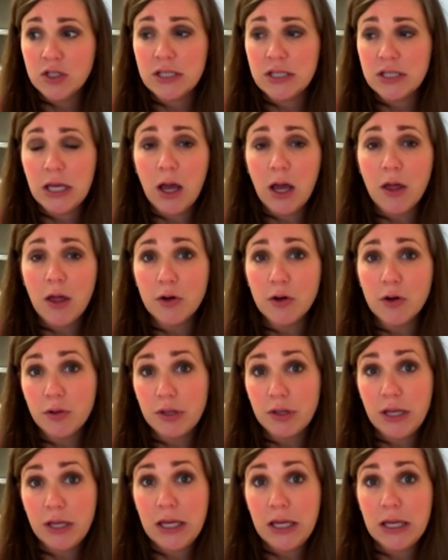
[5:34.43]
other
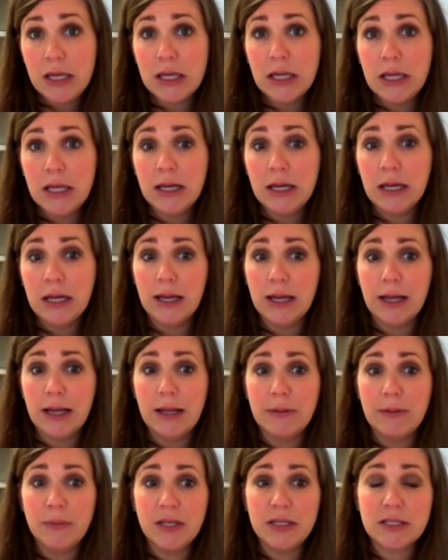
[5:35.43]
thing
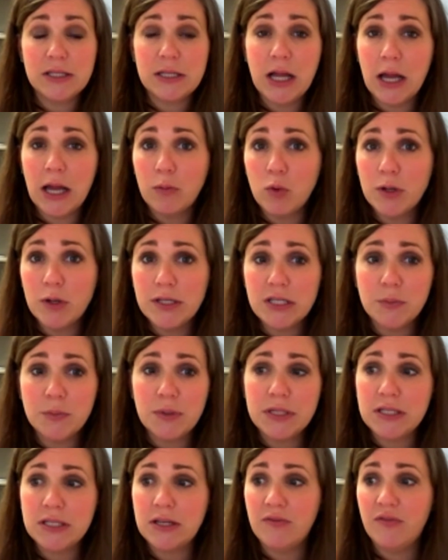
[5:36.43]
that's not one
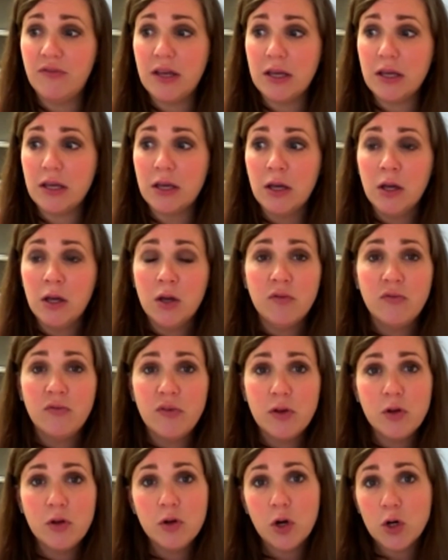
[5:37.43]
specific
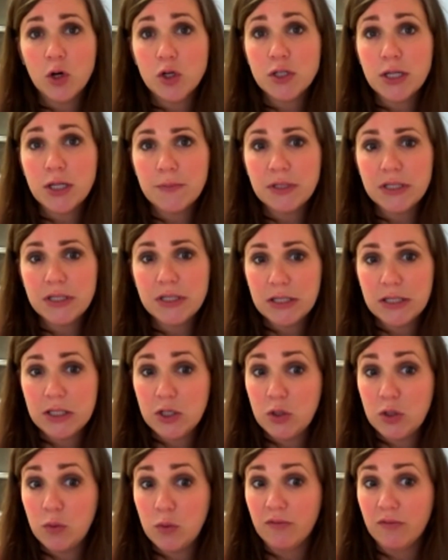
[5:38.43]
food or substance
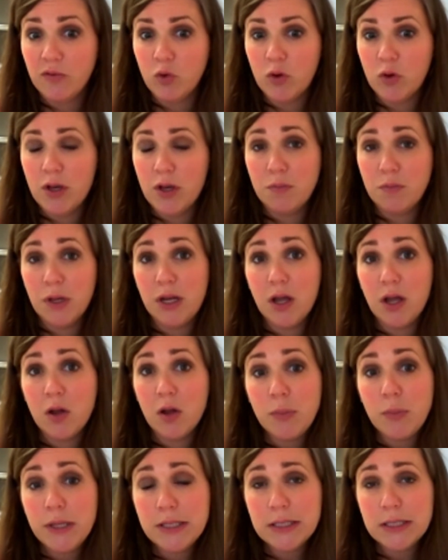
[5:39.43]
to avoid, but
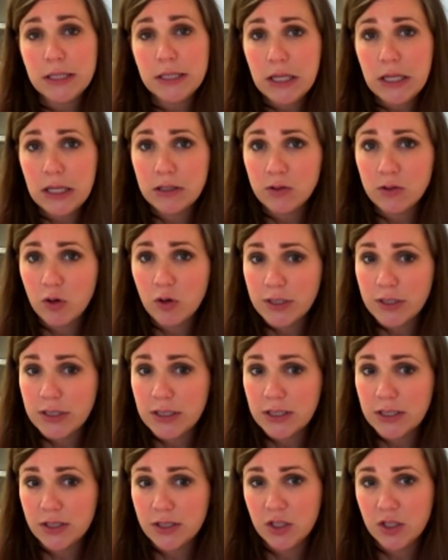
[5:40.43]
obesity
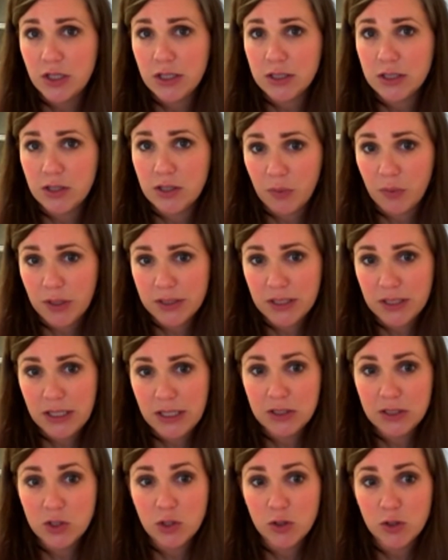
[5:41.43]
increases the chance of breast
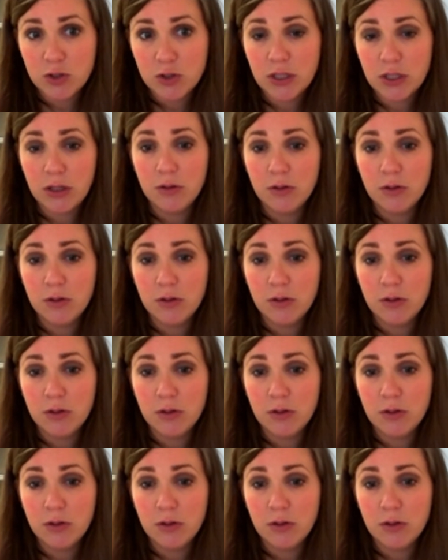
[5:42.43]
cancer. So